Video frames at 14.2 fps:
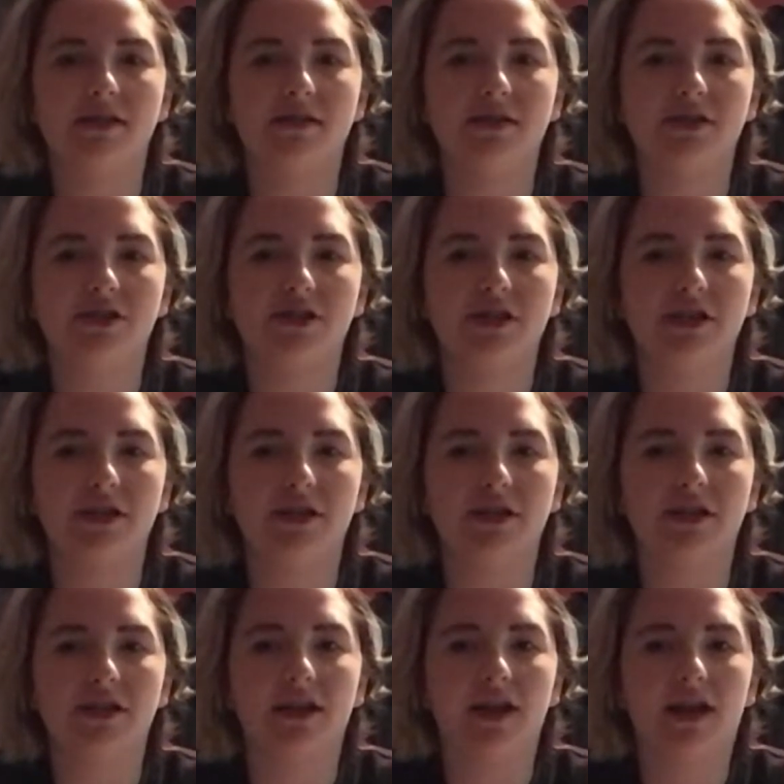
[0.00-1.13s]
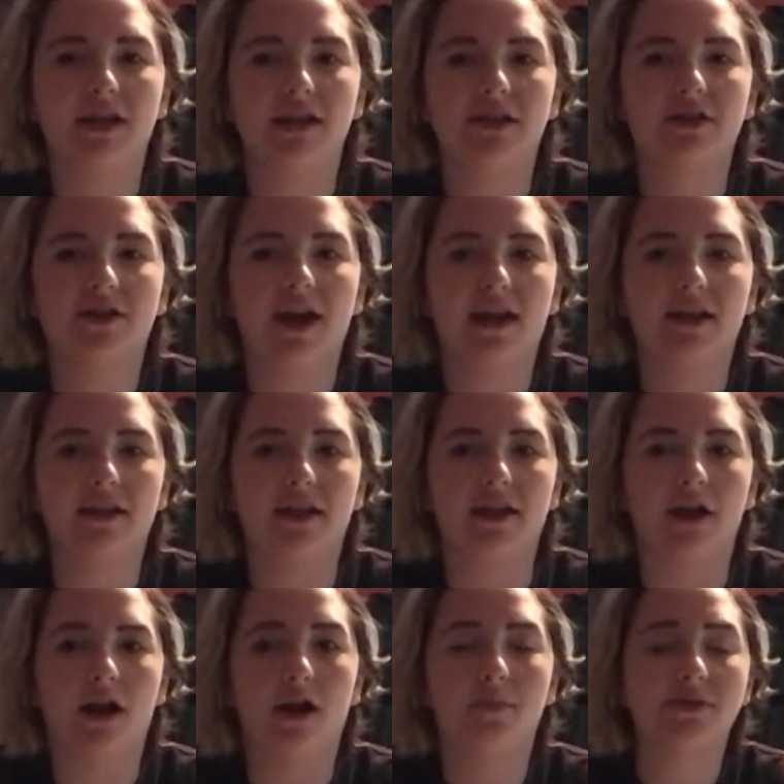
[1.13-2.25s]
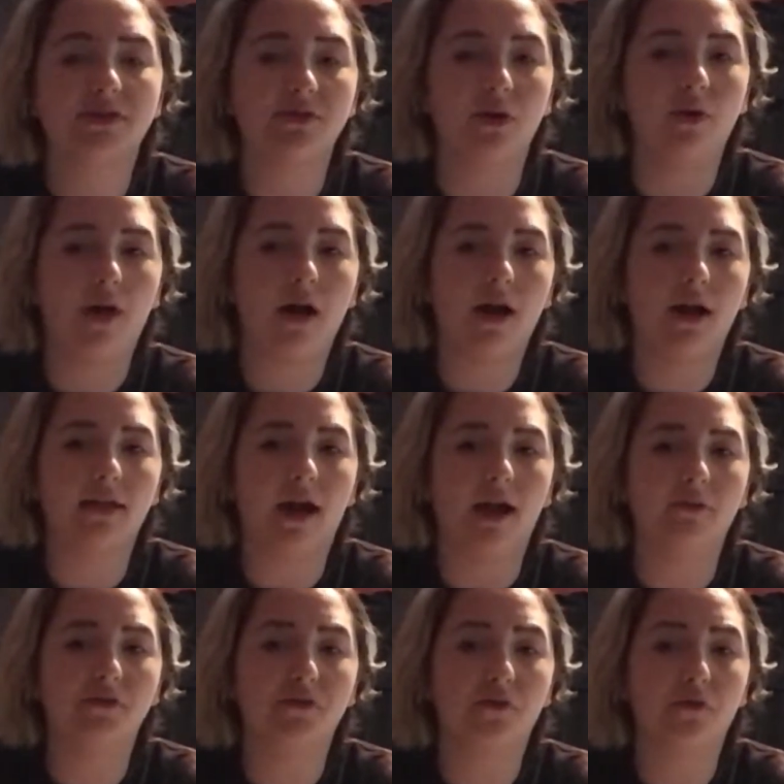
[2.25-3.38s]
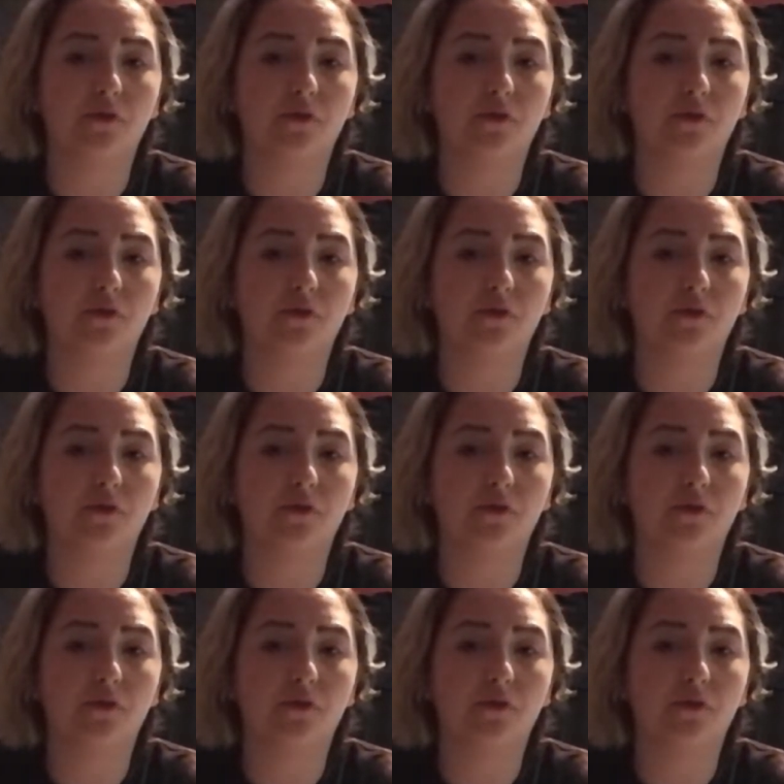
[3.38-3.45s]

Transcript: she either had it like up so high that I was